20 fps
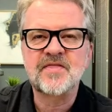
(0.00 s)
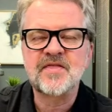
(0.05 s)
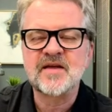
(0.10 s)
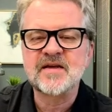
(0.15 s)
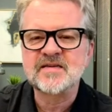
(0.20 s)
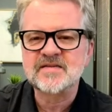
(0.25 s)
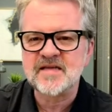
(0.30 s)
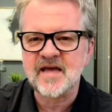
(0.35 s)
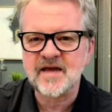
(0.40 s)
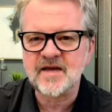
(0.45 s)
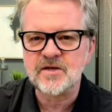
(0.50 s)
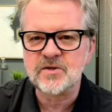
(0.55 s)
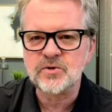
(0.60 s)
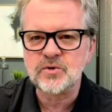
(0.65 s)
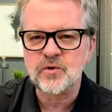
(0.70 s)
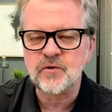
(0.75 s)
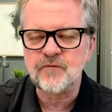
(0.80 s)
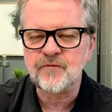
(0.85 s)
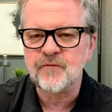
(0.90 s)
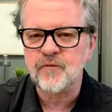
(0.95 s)
things they can
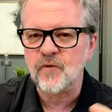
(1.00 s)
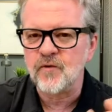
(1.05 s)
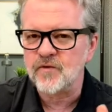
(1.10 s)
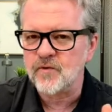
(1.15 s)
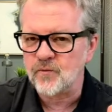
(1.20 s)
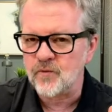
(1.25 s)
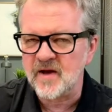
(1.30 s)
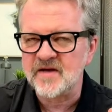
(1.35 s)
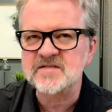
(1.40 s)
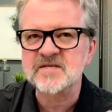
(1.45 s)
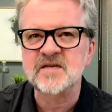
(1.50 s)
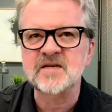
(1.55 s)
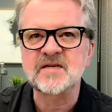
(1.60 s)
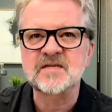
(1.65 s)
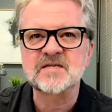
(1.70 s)
do for the residents,